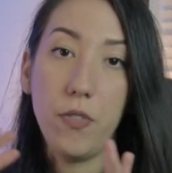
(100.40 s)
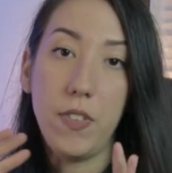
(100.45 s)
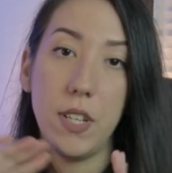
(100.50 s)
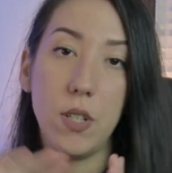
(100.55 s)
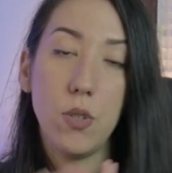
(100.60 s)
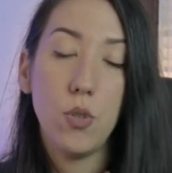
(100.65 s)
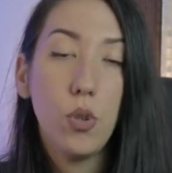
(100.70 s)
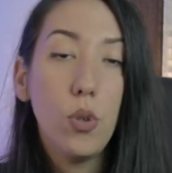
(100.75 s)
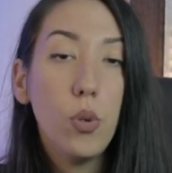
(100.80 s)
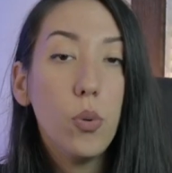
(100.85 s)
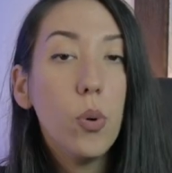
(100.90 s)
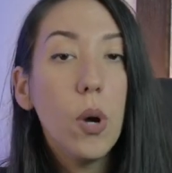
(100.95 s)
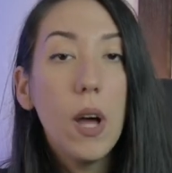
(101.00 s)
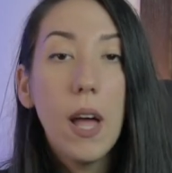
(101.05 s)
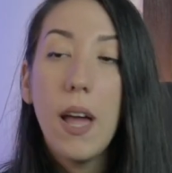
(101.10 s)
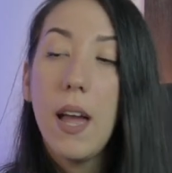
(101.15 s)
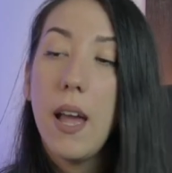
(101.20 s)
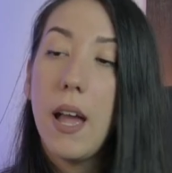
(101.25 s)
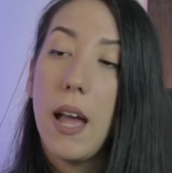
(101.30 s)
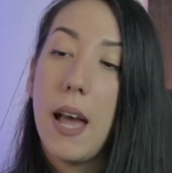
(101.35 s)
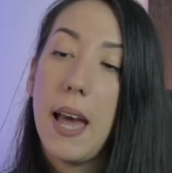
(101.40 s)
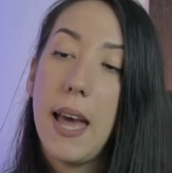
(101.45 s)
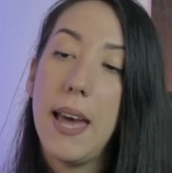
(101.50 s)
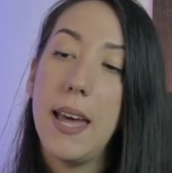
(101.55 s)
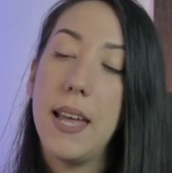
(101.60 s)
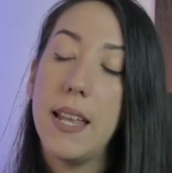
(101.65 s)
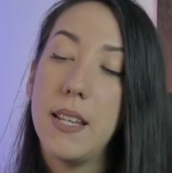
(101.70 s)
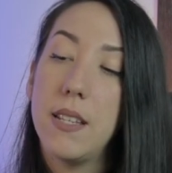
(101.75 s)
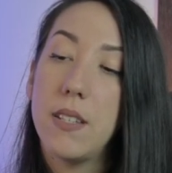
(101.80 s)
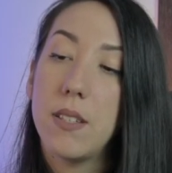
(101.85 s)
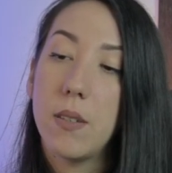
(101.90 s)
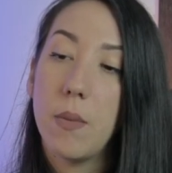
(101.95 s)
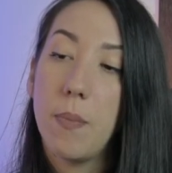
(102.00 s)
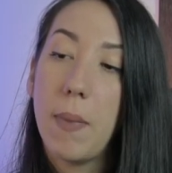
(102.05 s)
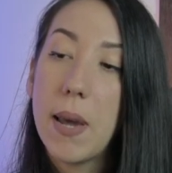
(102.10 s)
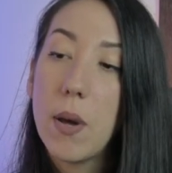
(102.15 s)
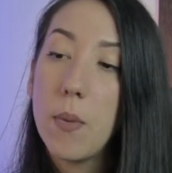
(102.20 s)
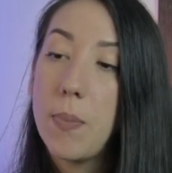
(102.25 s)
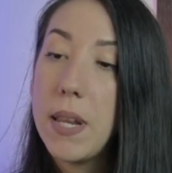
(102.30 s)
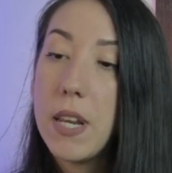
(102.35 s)
V2, and
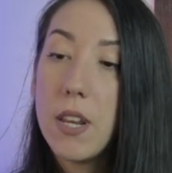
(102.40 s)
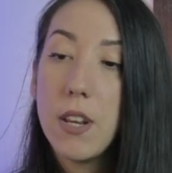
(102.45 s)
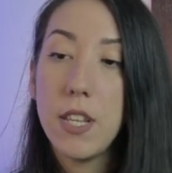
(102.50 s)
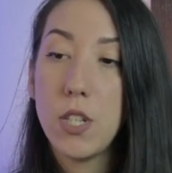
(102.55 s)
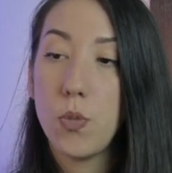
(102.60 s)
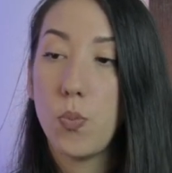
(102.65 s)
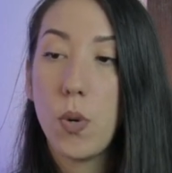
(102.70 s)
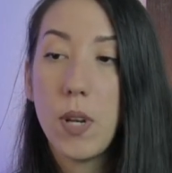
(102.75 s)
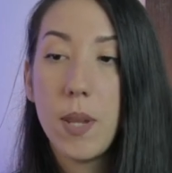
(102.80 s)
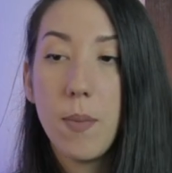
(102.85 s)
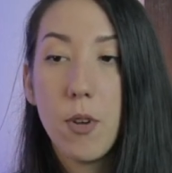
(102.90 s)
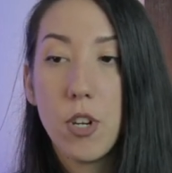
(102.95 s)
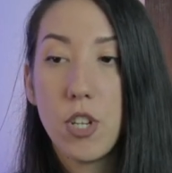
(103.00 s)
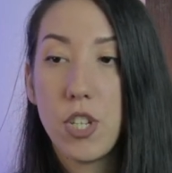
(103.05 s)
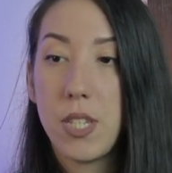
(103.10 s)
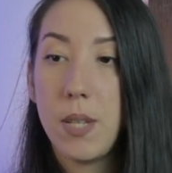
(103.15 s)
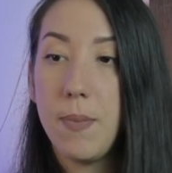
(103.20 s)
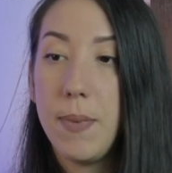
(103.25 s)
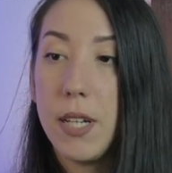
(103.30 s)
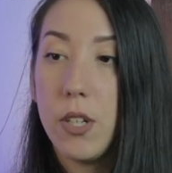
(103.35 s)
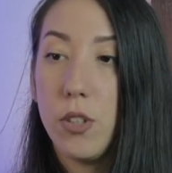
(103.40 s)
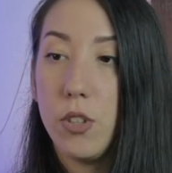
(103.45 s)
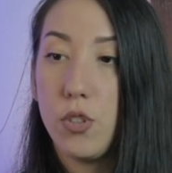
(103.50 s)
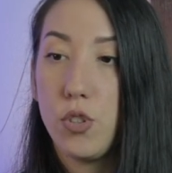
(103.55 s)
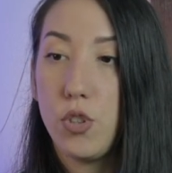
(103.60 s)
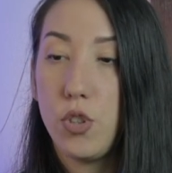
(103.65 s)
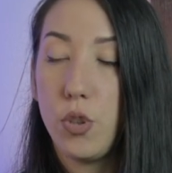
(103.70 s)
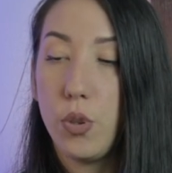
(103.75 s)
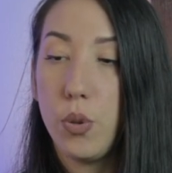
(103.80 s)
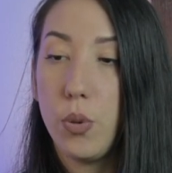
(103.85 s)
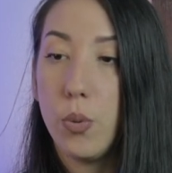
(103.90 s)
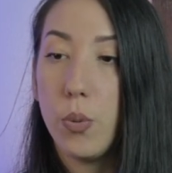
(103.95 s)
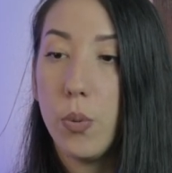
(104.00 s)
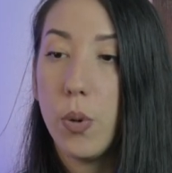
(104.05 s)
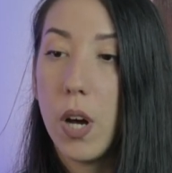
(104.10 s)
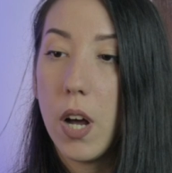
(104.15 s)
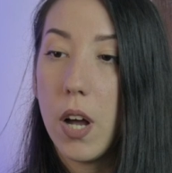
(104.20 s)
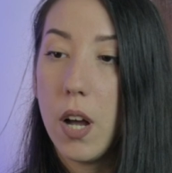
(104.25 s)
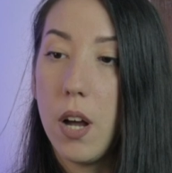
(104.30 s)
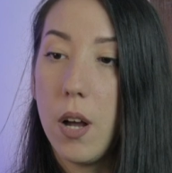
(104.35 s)
my opinion is pretty much similar
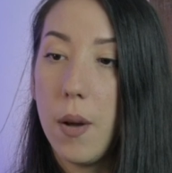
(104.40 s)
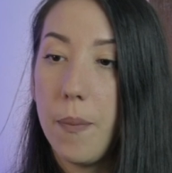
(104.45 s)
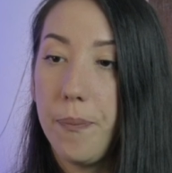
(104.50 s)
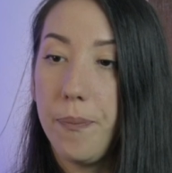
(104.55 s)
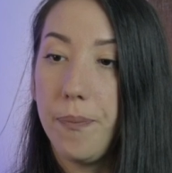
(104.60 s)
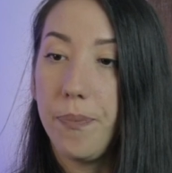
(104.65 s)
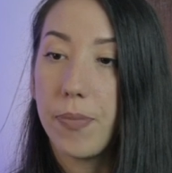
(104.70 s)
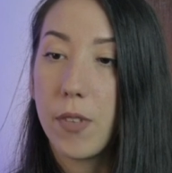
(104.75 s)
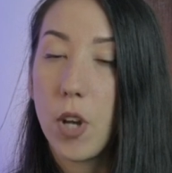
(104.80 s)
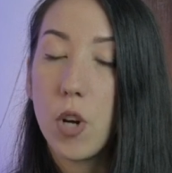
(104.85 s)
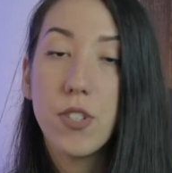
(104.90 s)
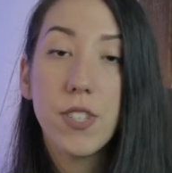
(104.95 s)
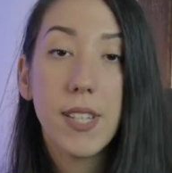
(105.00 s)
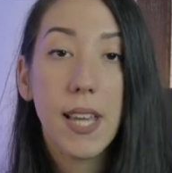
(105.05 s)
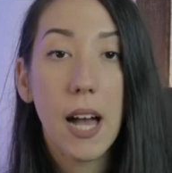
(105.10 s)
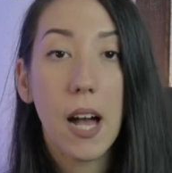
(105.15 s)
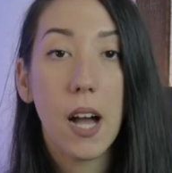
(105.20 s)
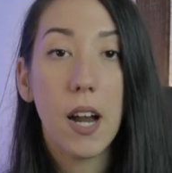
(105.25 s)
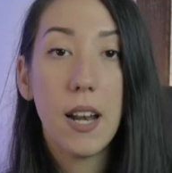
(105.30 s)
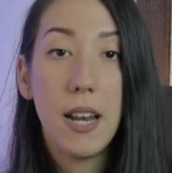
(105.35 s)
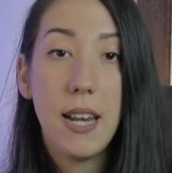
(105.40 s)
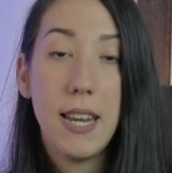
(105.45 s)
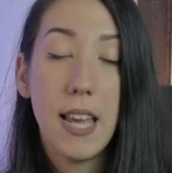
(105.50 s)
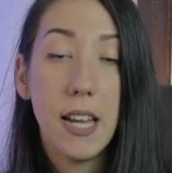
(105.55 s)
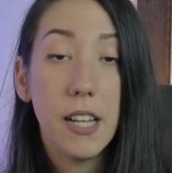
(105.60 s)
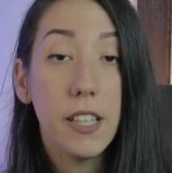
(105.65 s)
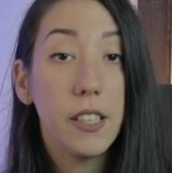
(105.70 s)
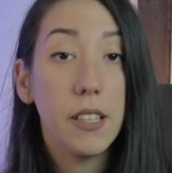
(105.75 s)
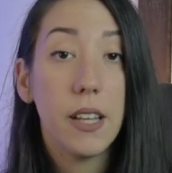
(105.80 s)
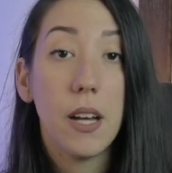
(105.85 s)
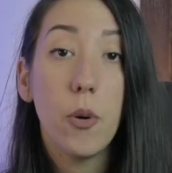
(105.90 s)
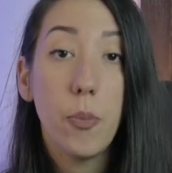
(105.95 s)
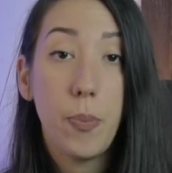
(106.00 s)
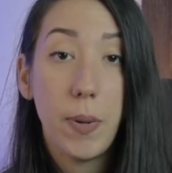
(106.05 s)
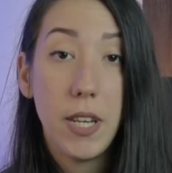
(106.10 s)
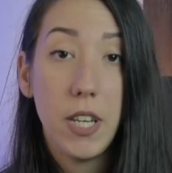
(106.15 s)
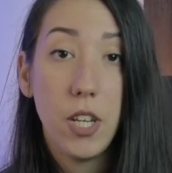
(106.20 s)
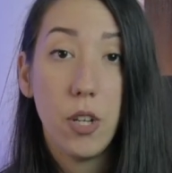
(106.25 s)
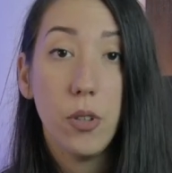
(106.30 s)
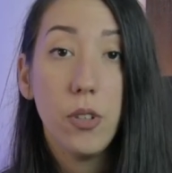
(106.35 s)
to Oscar Liang's
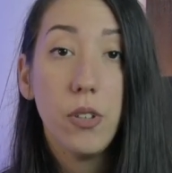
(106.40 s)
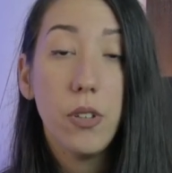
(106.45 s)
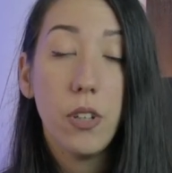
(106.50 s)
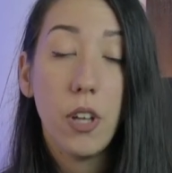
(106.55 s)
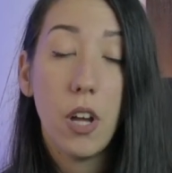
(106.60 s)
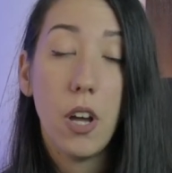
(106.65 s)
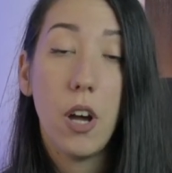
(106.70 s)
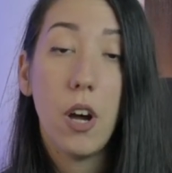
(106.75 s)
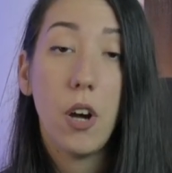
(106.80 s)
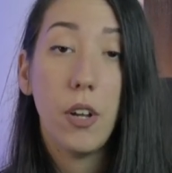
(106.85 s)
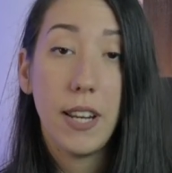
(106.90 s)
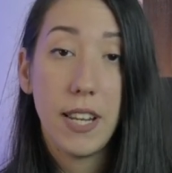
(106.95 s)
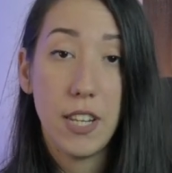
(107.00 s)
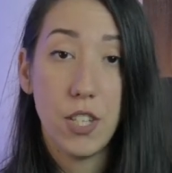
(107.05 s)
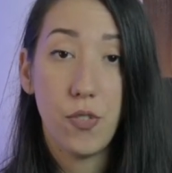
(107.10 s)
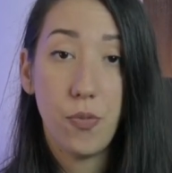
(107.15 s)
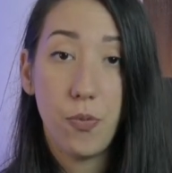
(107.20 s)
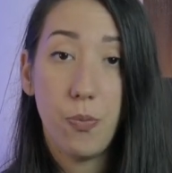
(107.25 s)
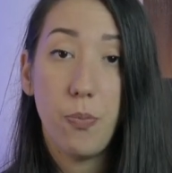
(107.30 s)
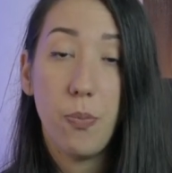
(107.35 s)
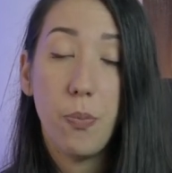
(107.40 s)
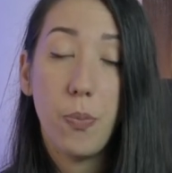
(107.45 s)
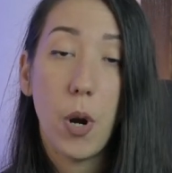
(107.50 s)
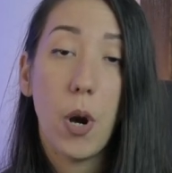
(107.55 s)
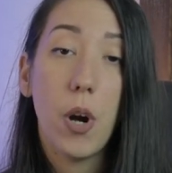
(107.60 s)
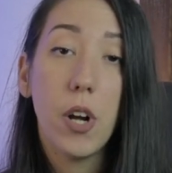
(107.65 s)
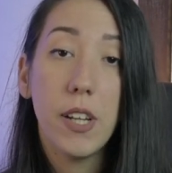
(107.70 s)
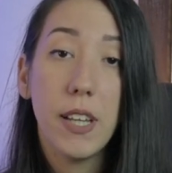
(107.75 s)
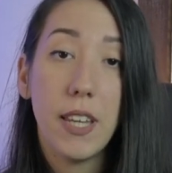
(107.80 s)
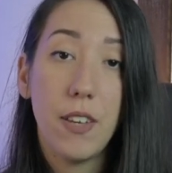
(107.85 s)
opinion on his blog.